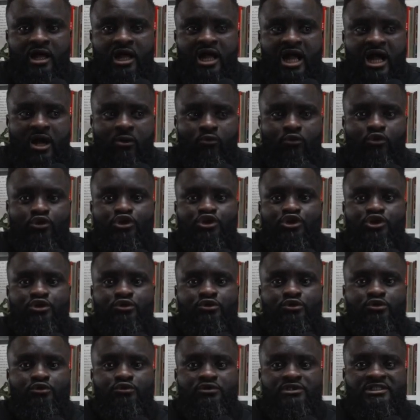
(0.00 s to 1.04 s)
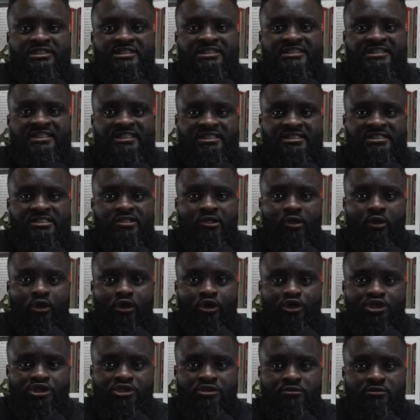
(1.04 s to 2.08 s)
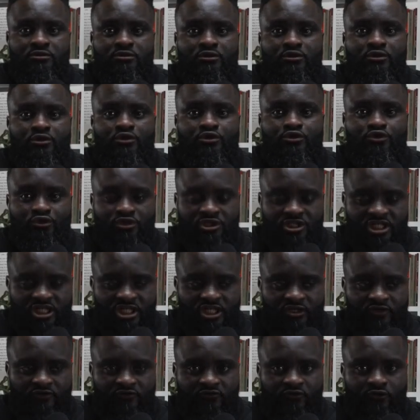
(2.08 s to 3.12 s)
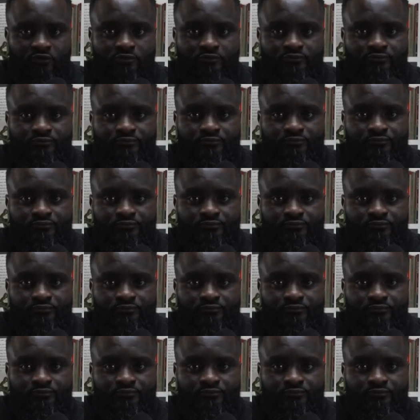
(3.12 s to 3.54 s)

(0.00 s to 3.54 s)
I want you to resist the urge to check your phone.